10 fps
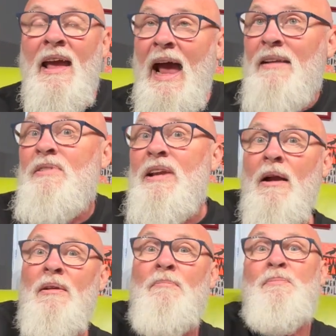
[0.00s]
And, you
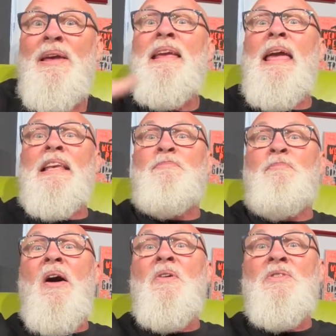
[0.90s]
know, being
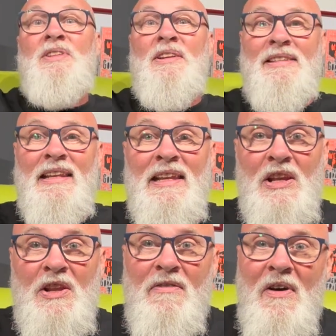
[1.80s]
exposed at Sydney
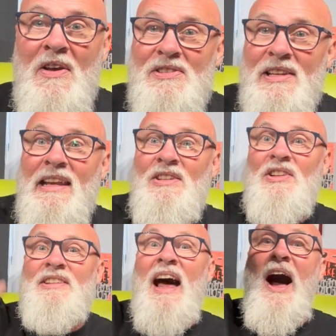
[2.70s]
University to
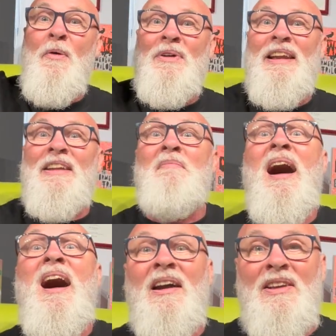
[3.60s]
Darwin and
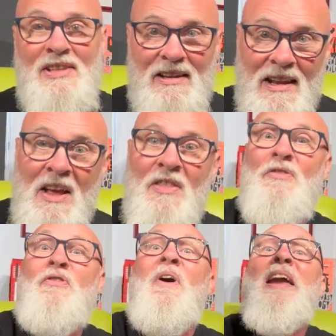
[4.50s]
Marx and the
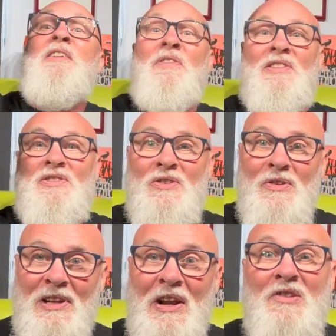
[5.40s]
Frankfurt
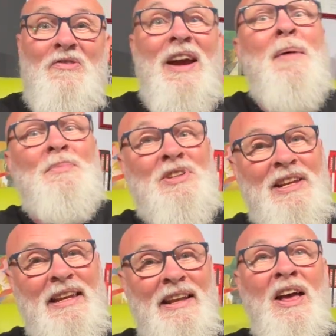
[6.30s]
School and Gramsci, and